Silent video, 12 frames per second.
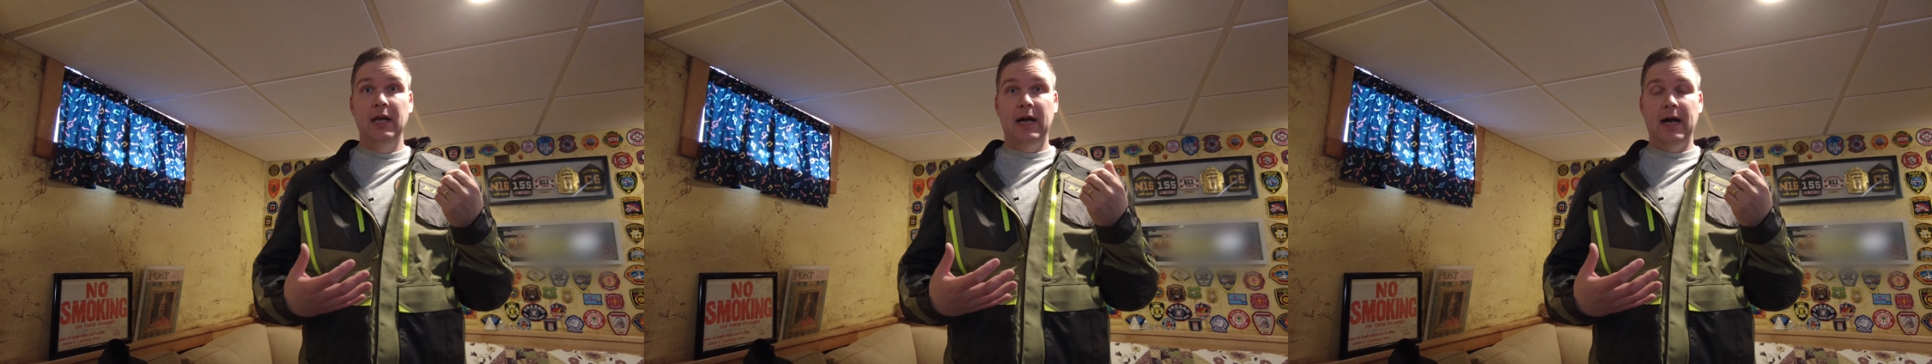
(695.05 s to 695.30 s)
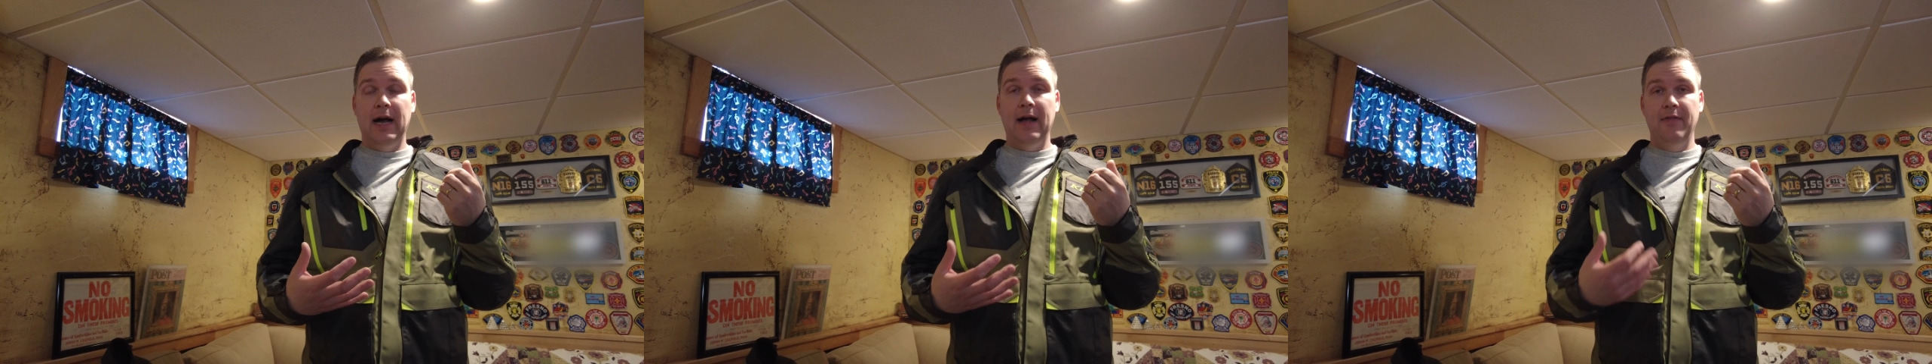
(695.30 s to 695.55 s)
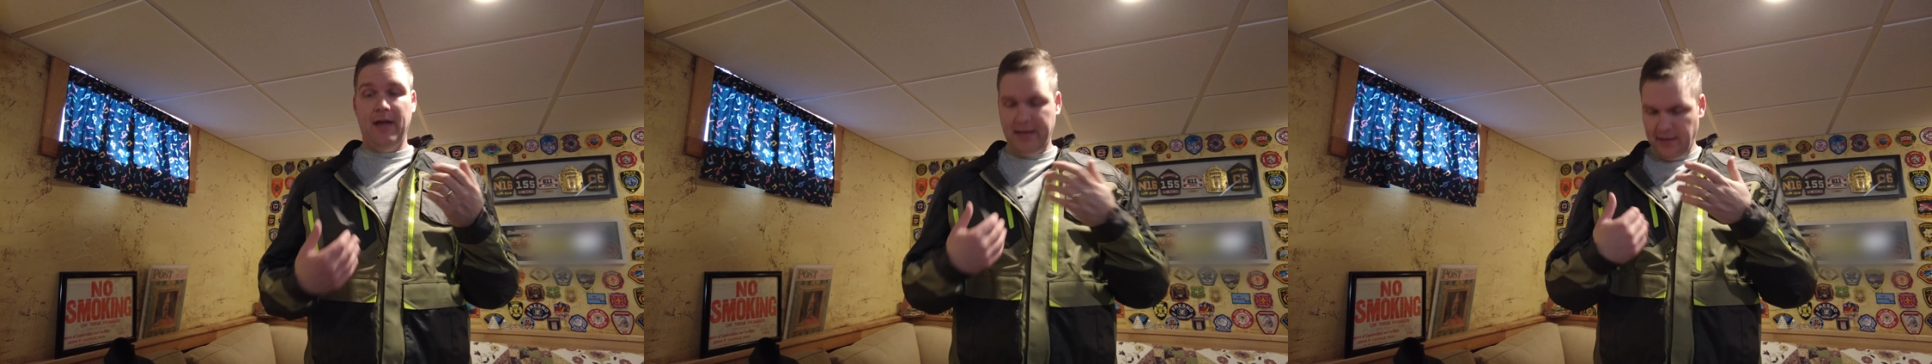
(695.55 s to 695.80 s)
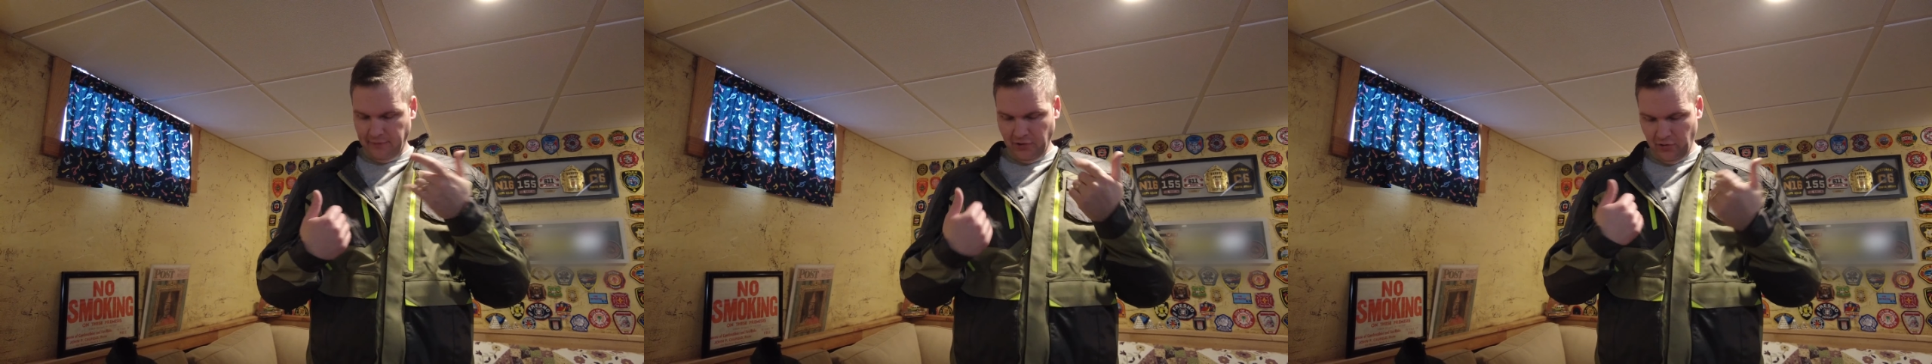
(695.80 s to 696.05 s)
Uh, that
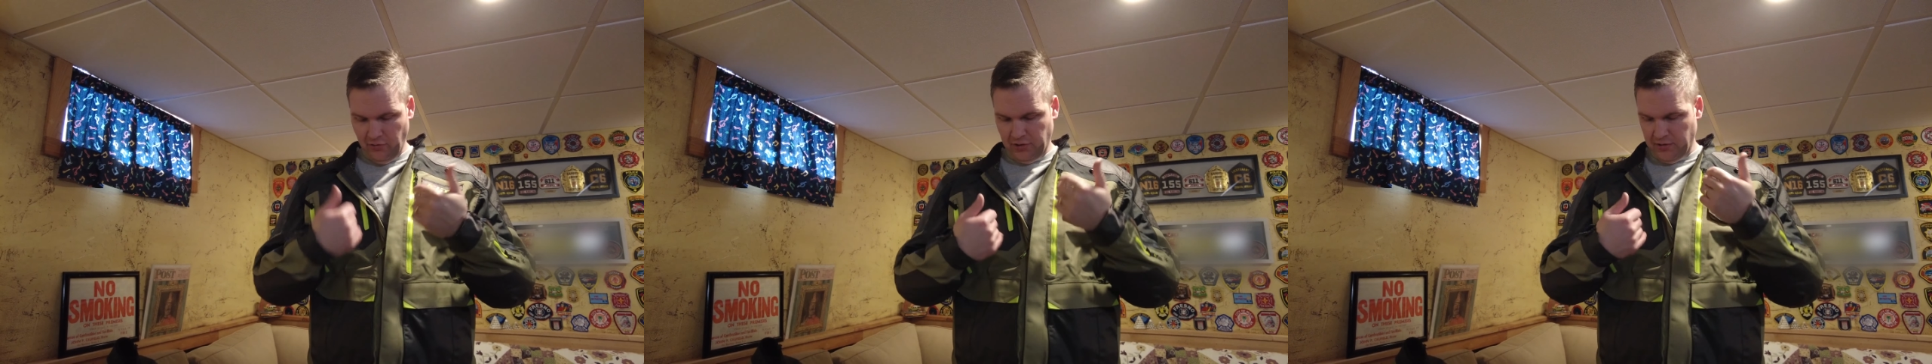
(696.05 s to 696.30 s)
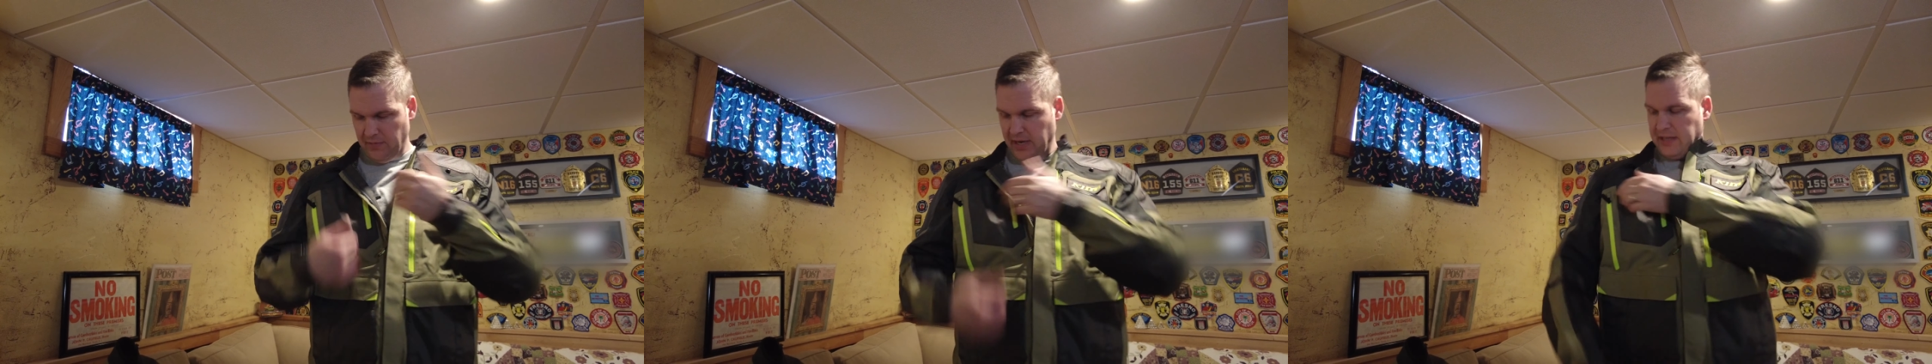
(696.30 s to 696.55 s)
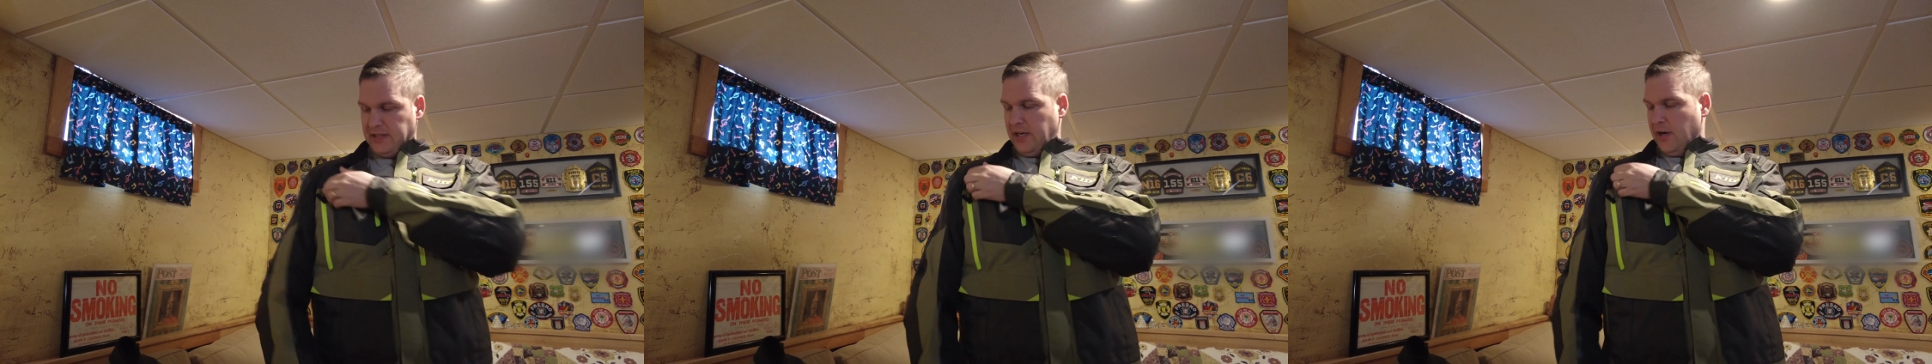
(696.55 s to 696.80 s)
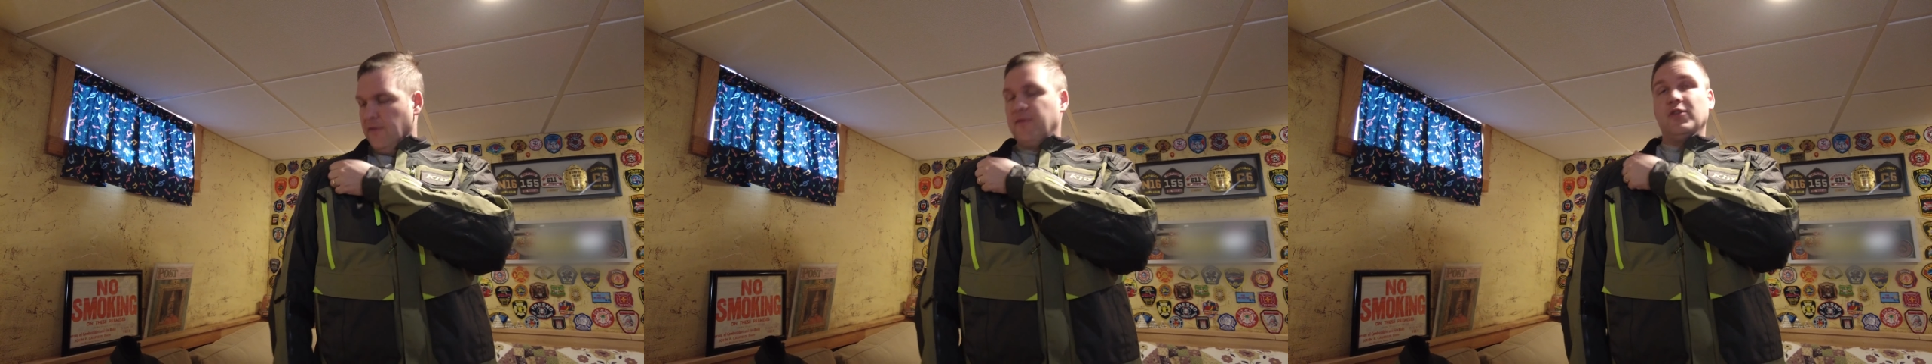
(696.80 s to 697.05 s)
gives you some nice
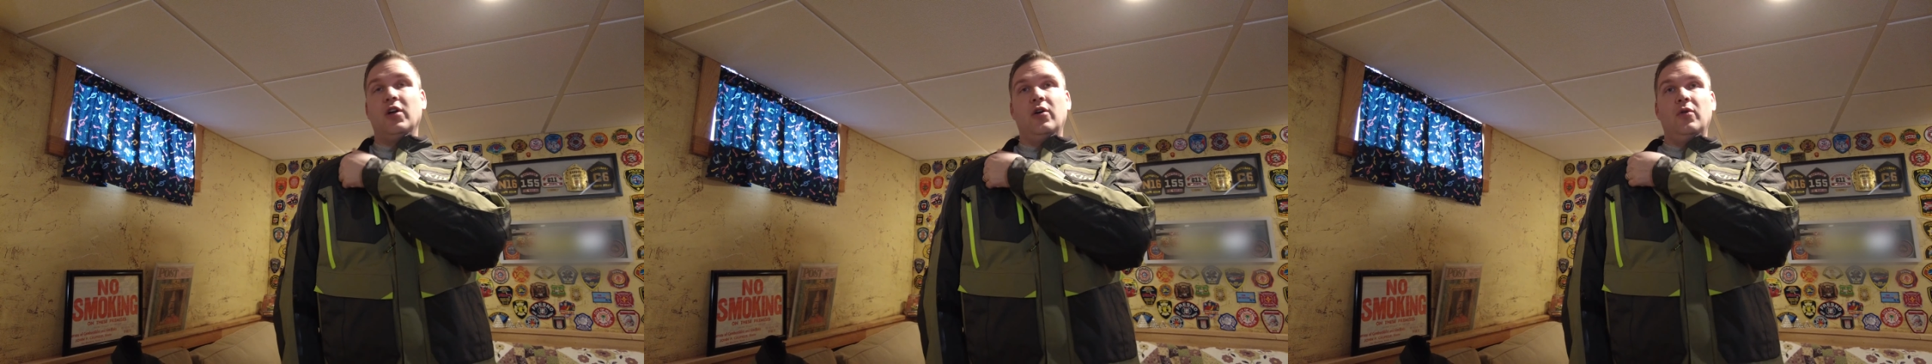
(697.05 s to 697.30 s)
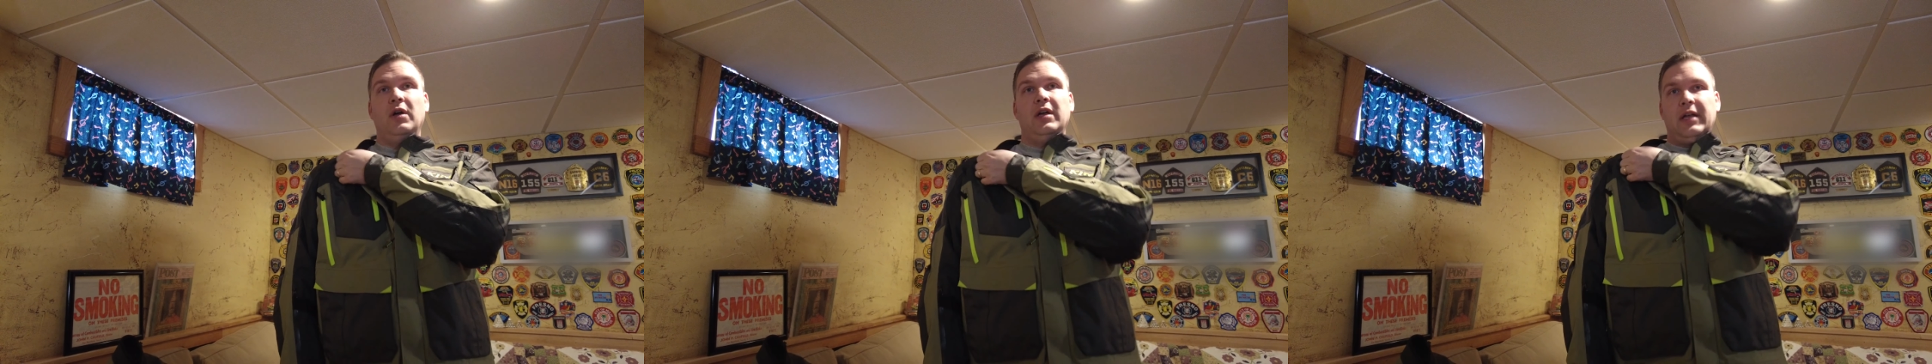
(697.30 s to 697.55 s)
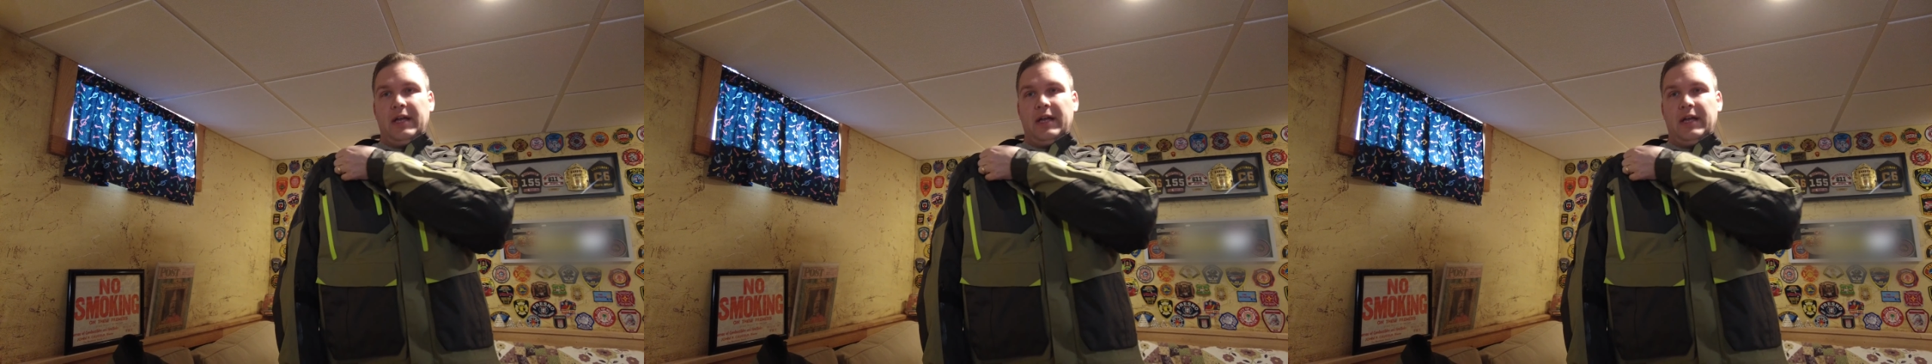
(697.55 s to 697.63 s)
airflow